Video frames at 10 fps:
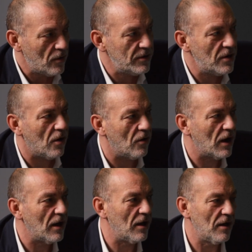
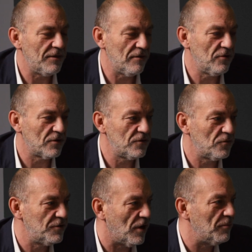No, they've looked so
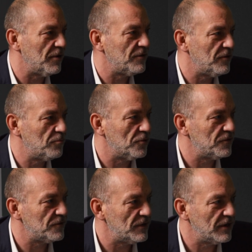dominant in the
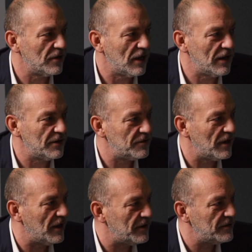Bundesliga,
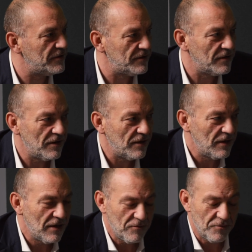and
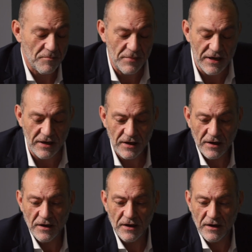for me,
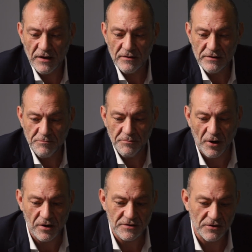
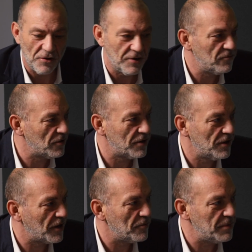Barcelona have looking
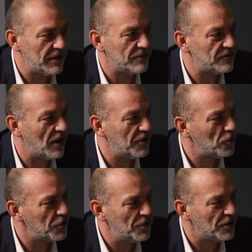like a beaten side
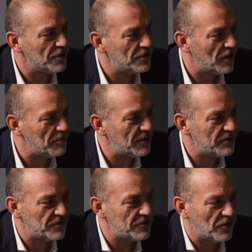all year. I mean, they're
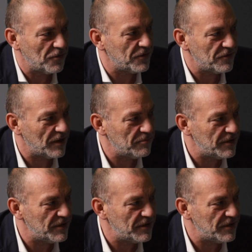just not the same